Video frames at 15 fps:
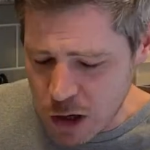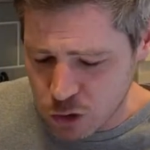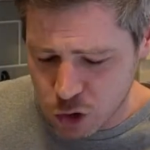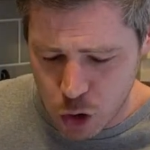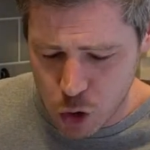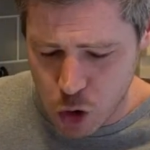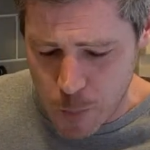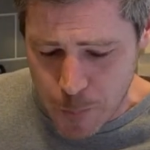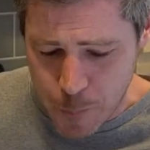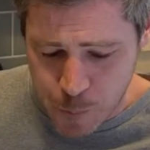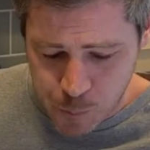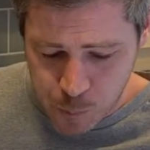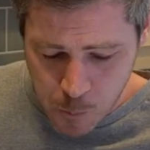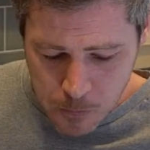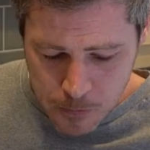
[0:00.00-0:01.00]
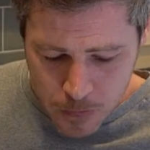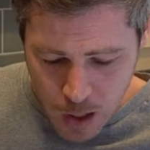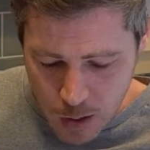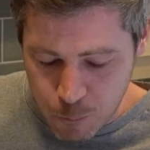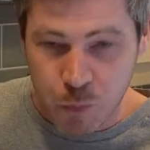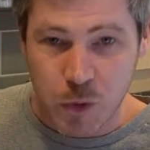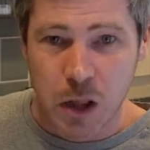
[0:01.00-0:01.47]
So good.
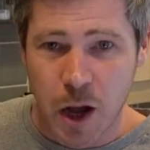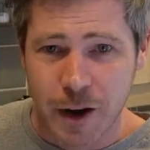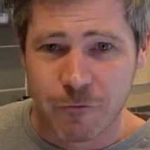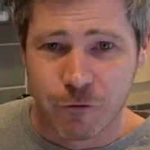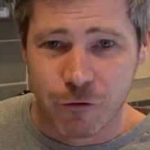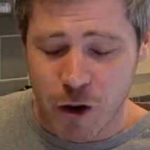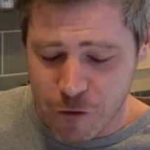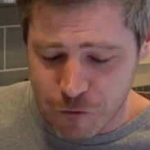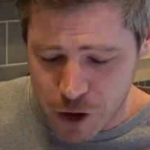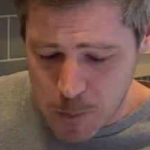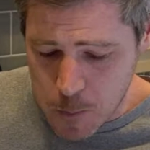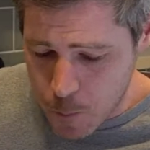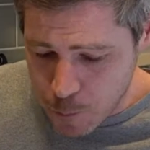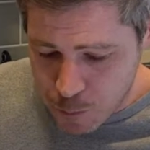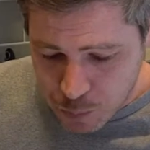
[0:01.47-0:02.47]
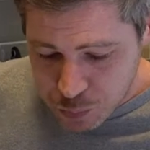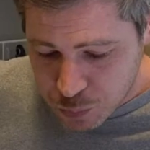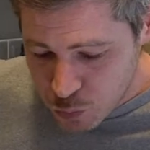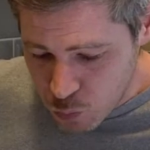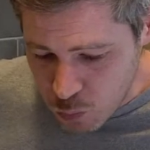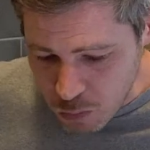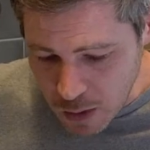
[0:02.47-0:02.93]
Light and fluffy.
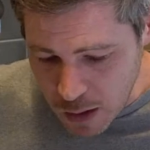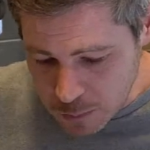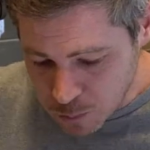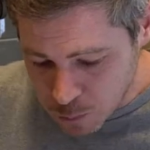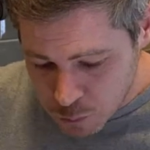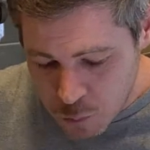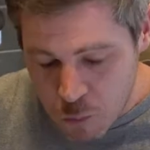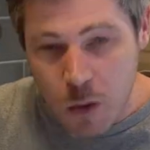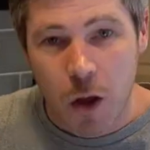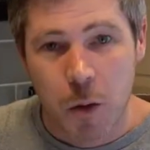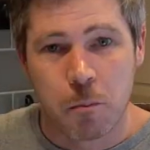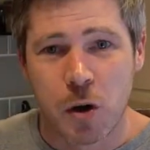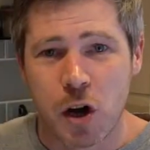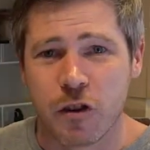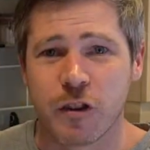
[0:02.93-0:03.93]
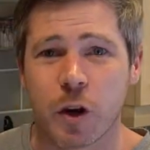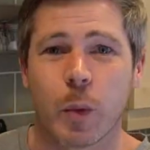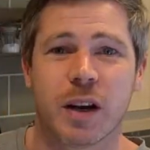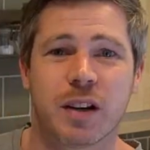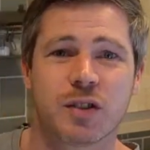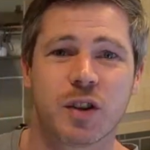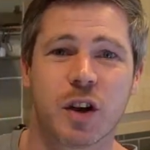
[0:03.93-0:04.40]
Perfect
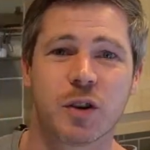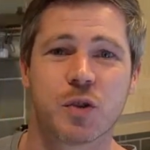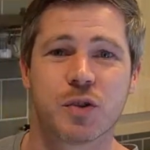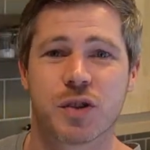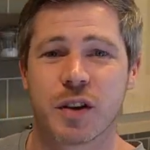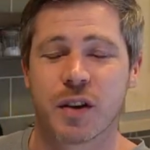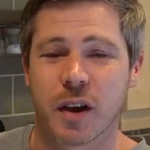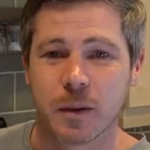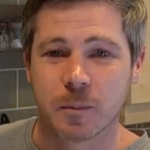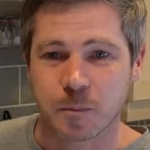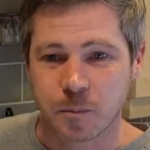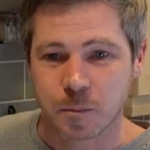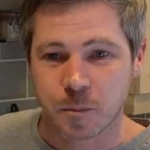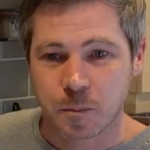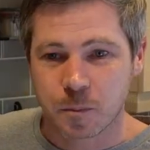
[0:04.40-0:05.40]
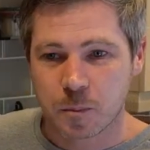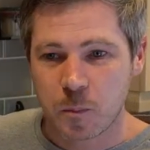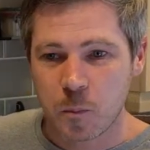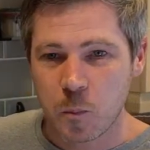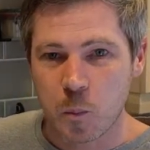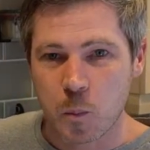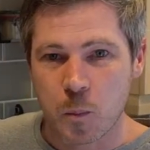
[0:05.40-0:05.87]
way to start your Sunday.
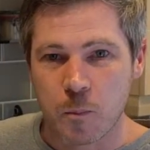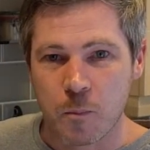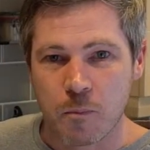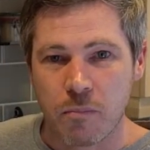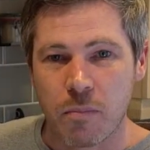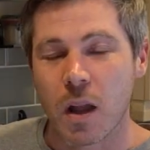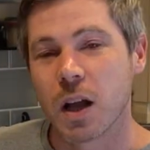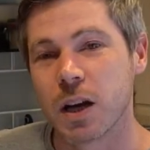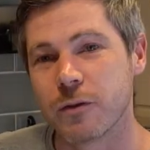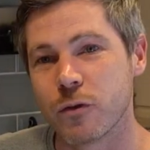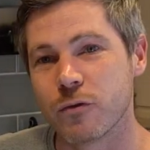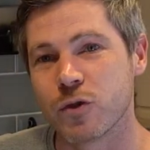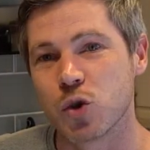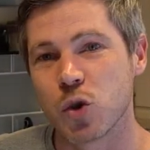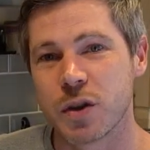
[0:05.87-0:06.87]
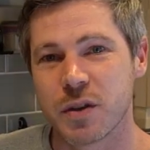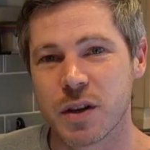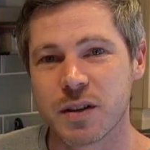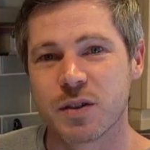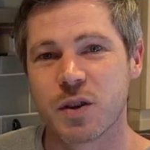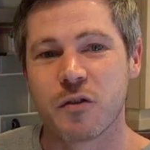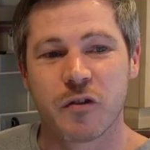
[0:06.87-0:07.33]
And if you've enjoyed
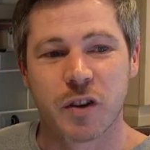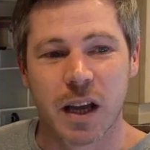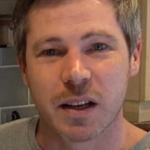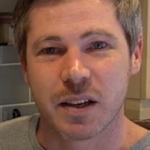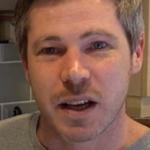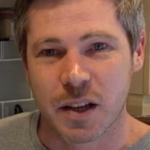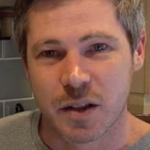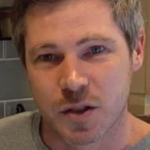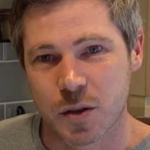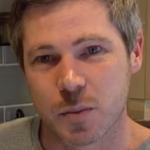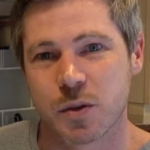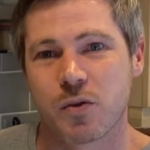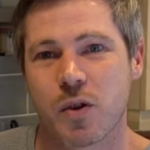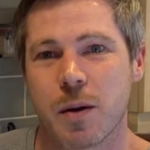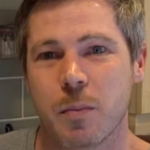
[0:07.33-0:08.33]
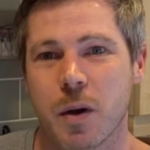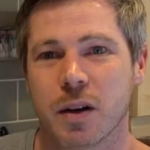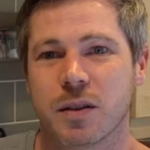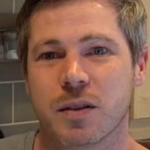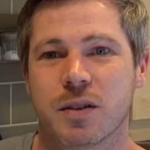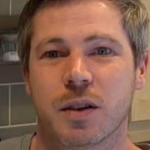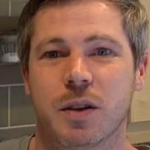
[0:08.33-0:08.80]
this, don't forget to hit the subscribe
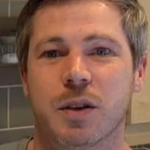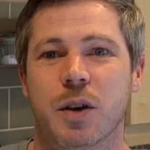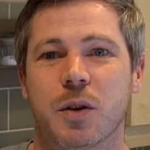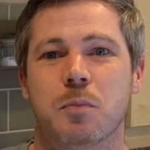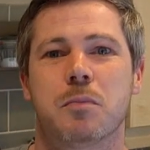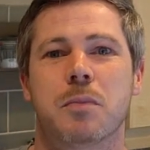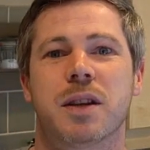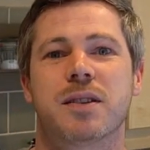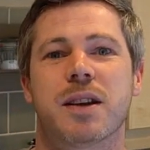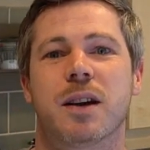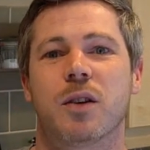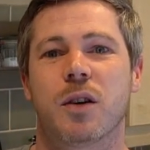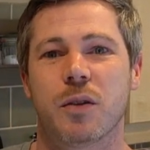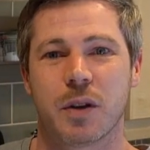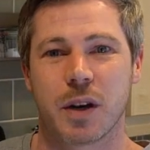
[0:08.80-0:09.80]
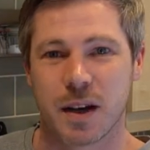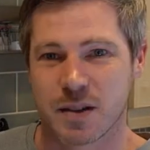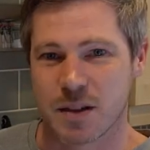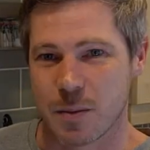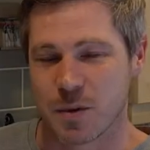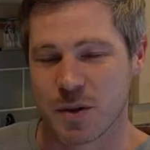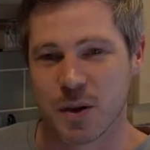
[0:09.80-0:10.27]
button so you don't miss out on the
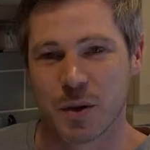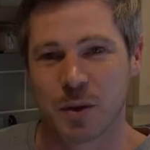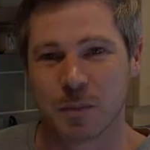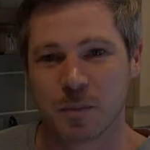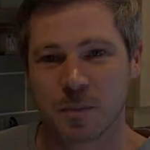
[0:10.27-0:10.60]
next episode.